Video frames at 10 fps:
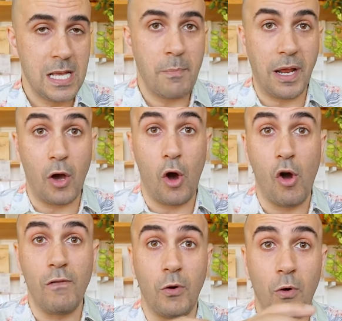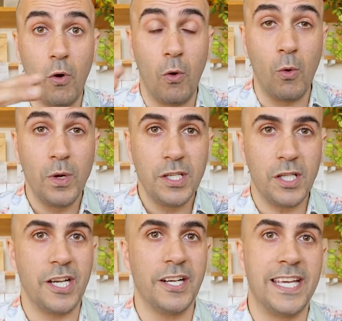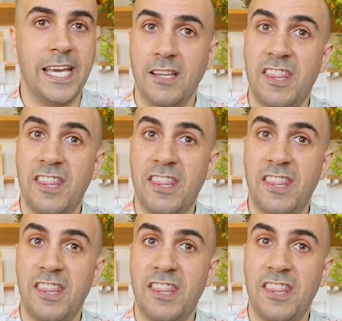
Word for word: but overall you're going to get